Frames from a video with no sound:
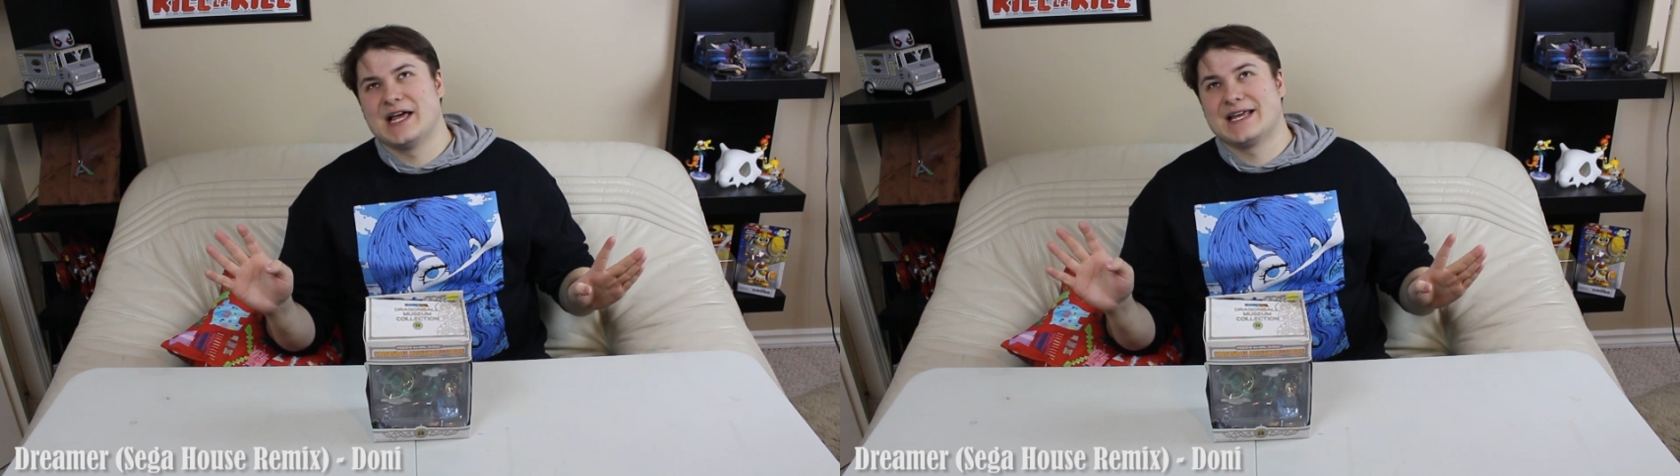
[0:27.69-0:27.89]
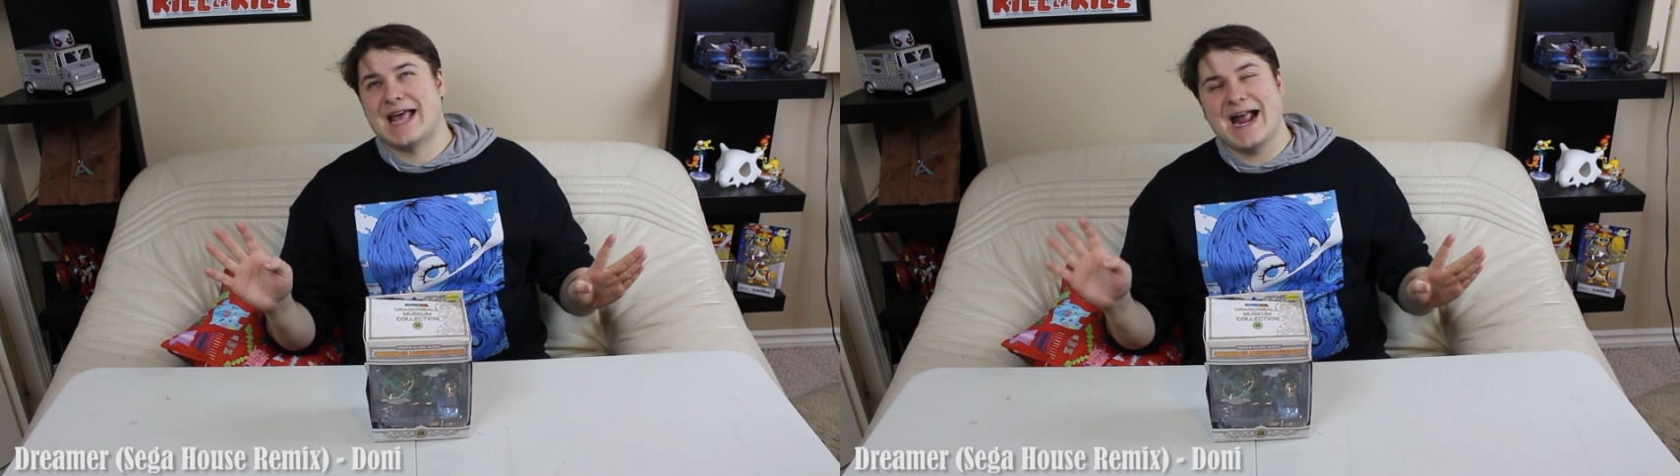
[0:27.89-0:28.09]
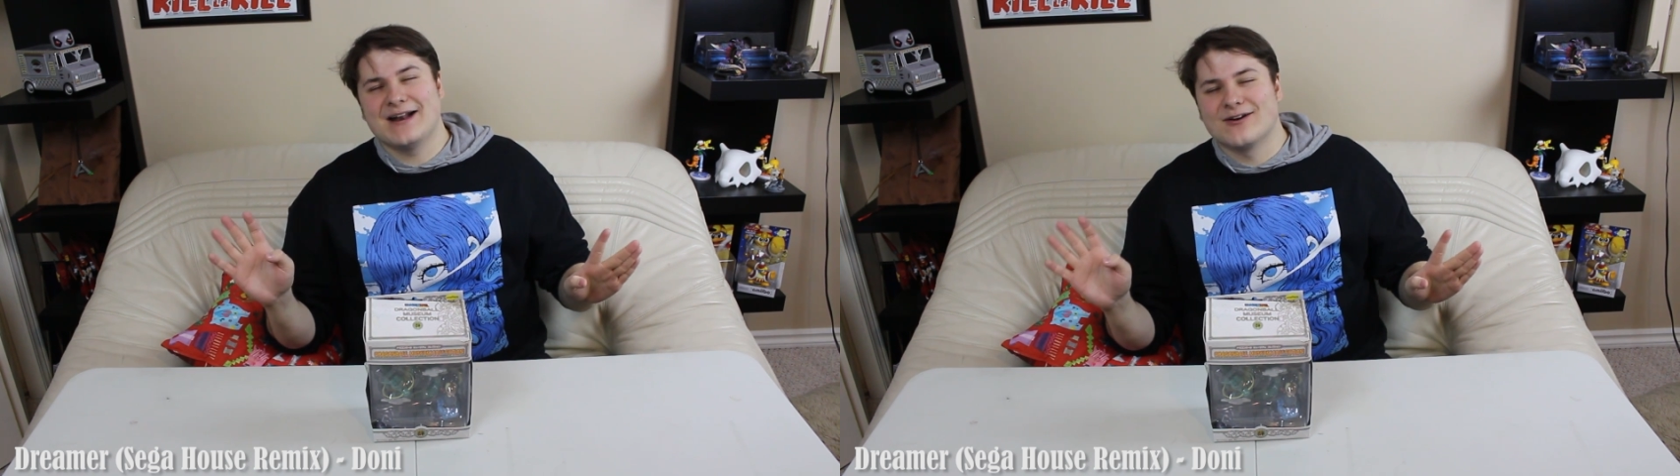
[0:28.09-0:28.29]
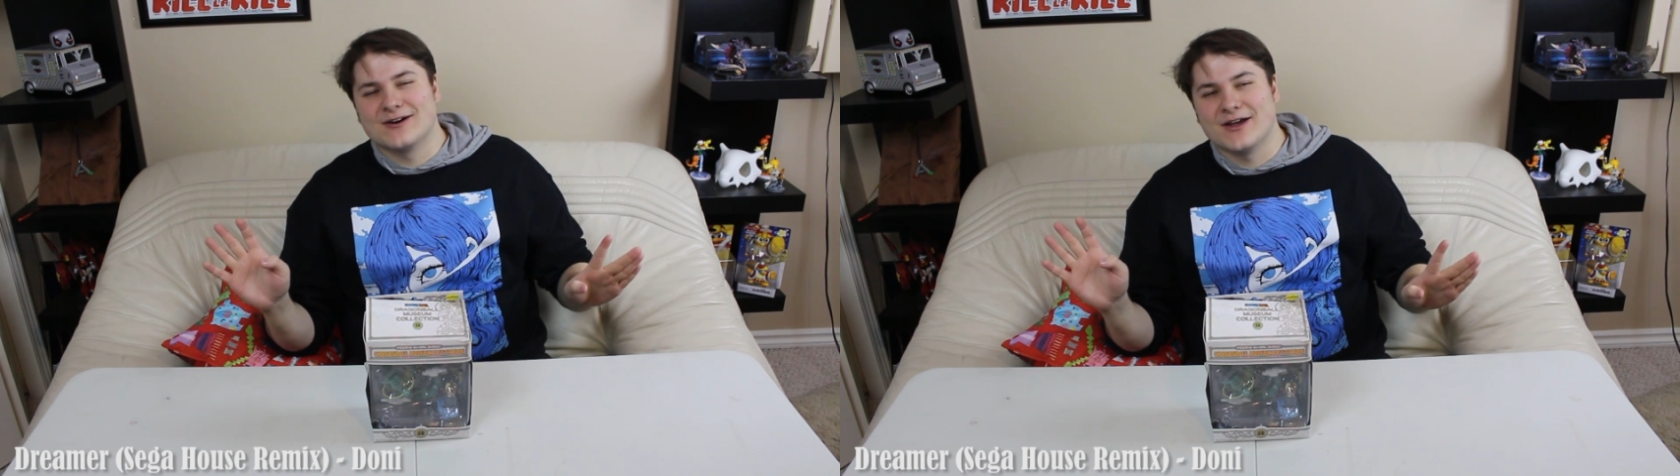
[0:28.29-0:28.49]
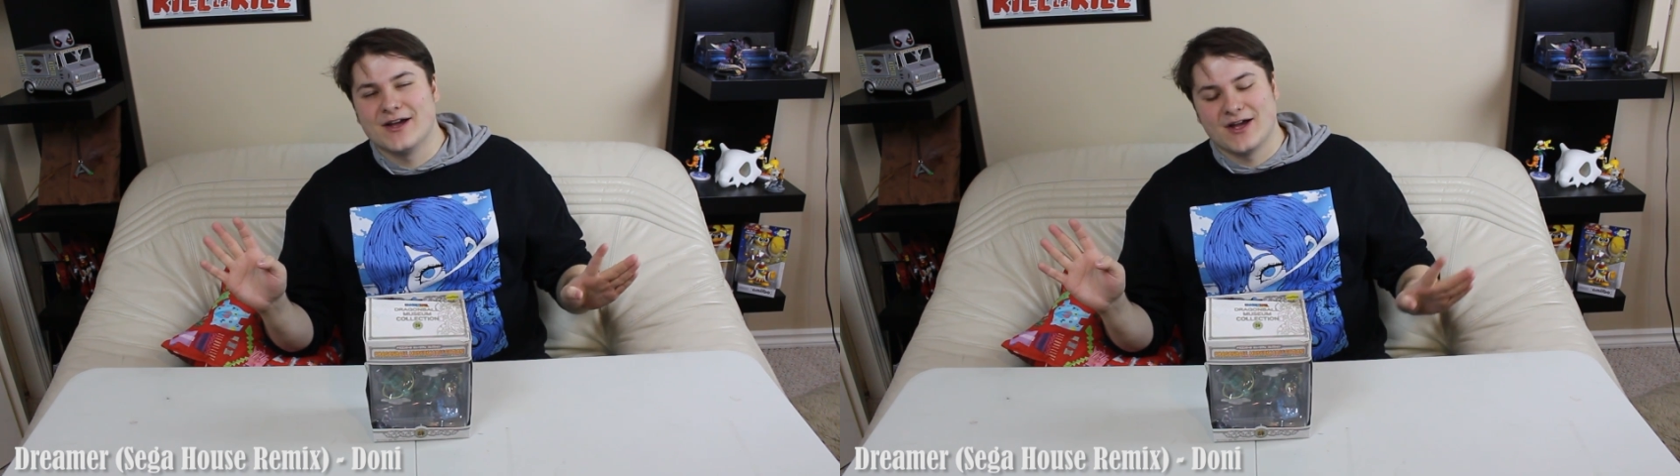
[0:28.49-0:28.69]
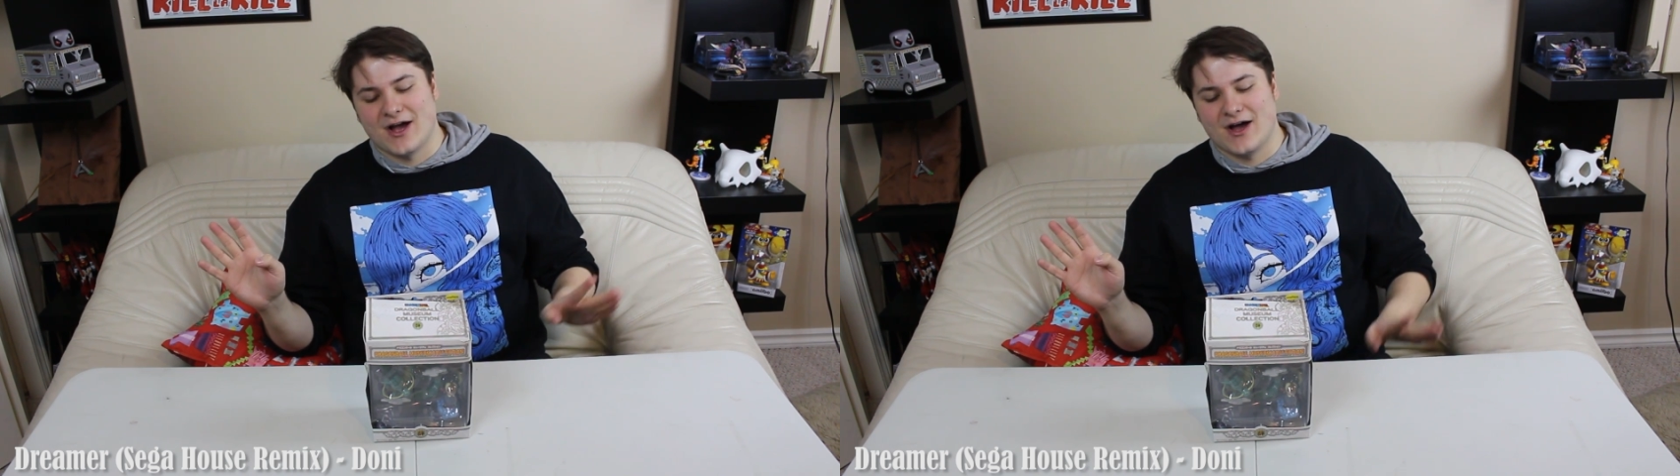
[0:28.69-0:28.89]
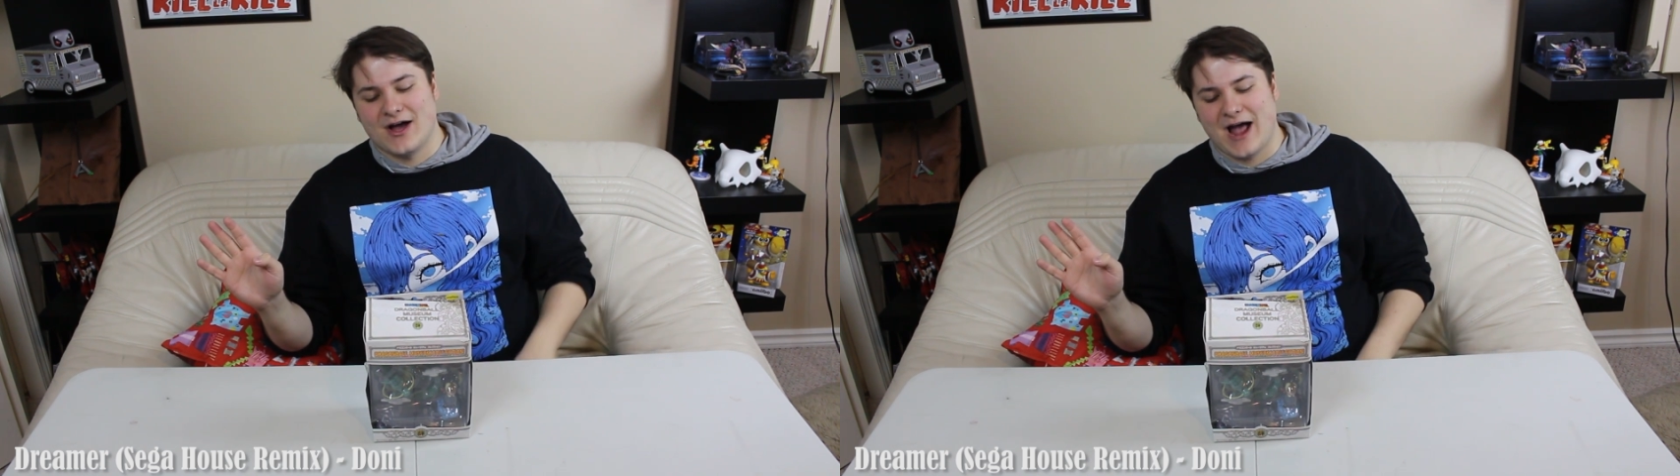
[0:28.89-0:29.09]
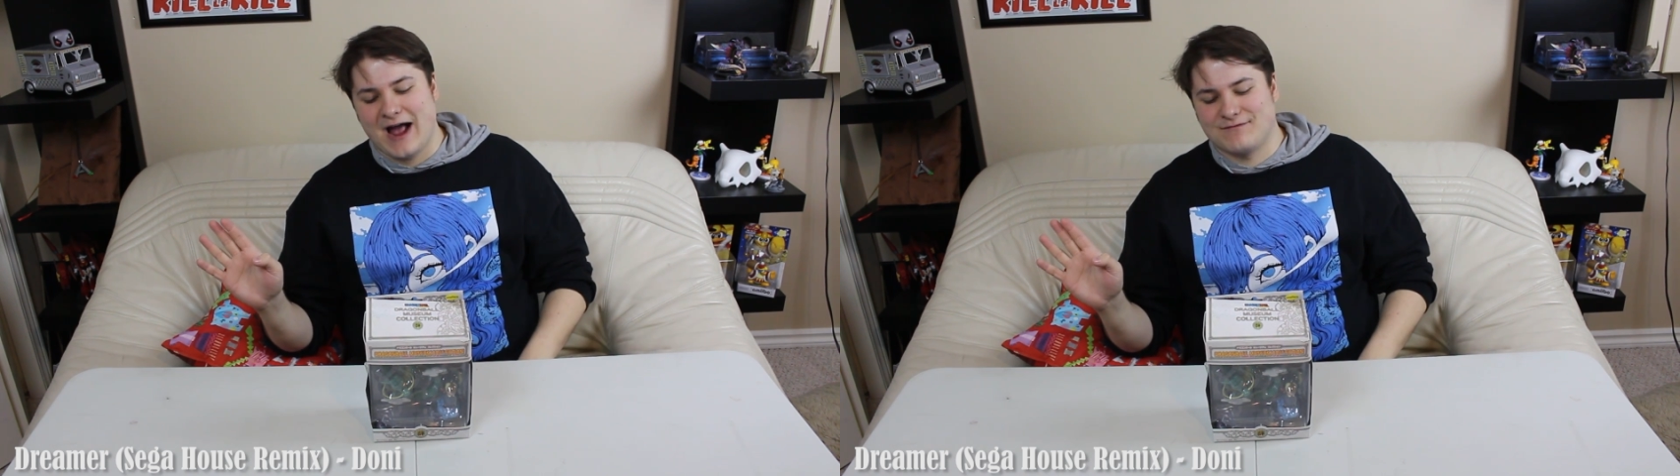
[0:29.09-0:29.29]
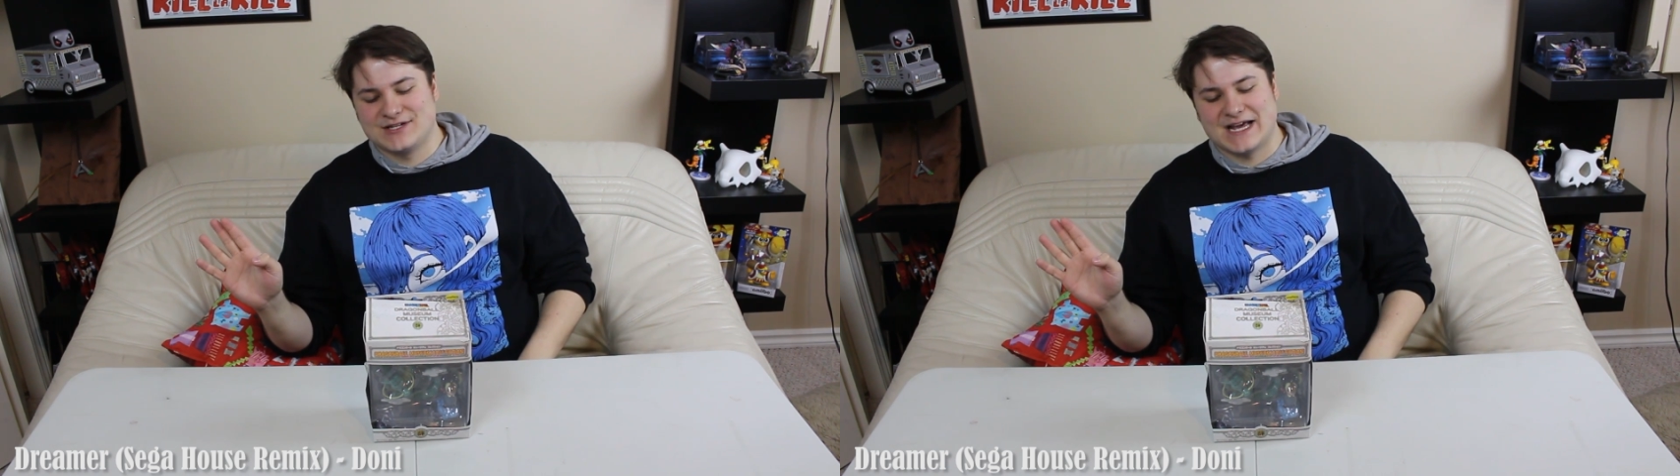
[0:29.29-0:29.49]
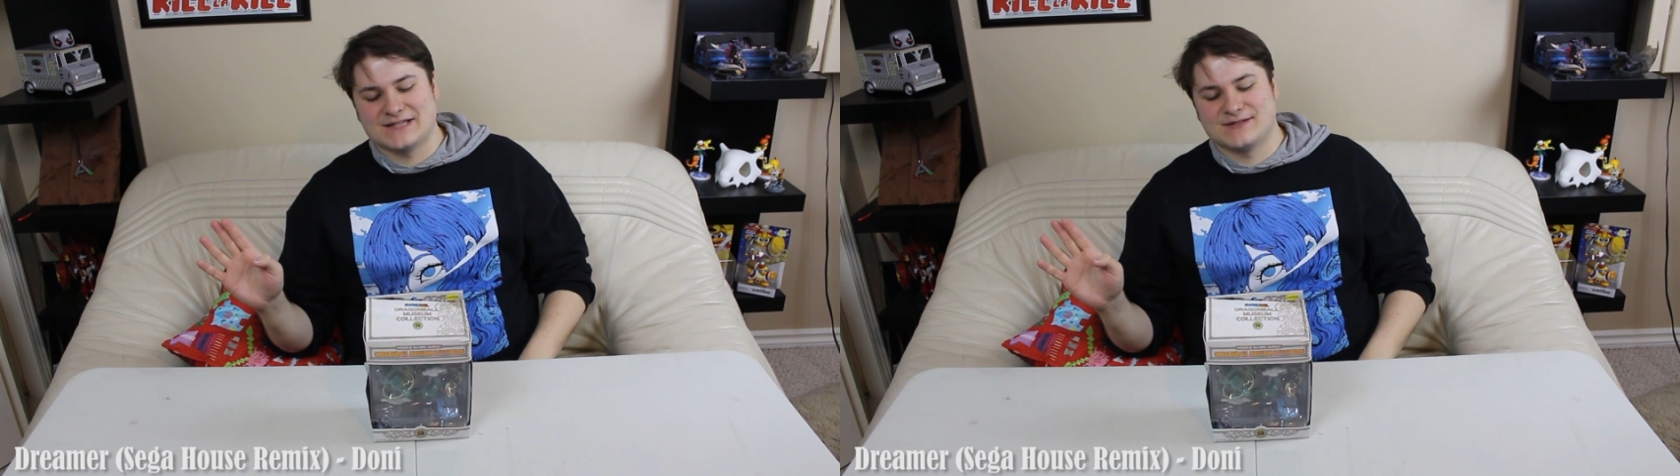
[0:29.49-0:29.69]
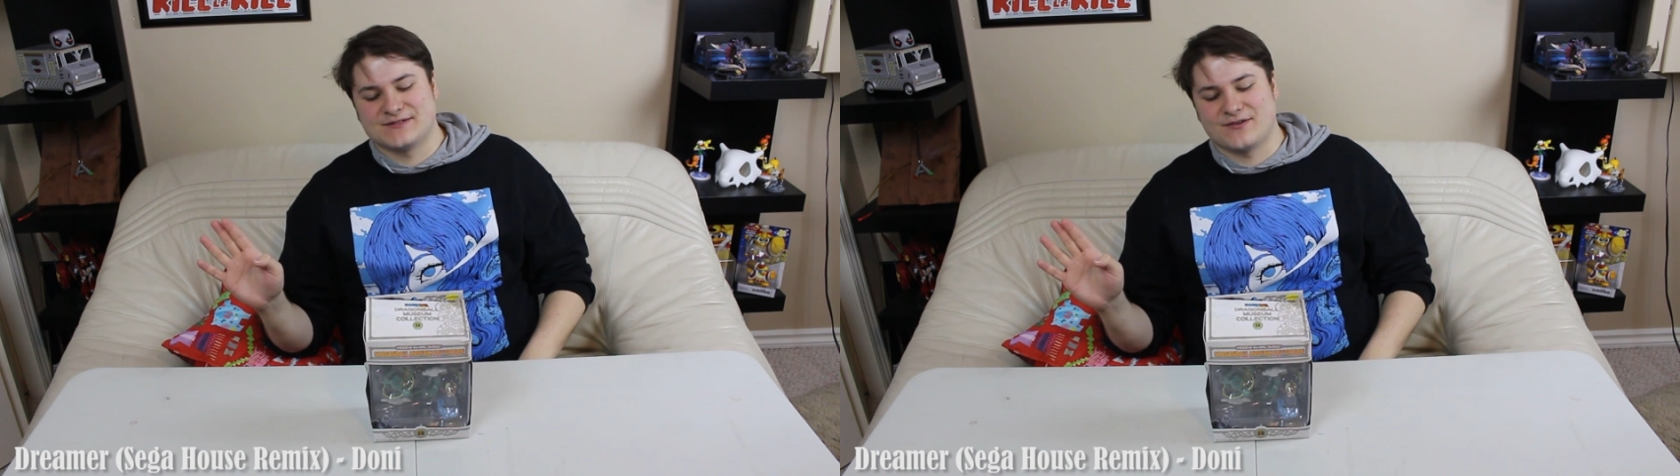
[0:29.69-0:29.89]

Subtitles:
catered advertisements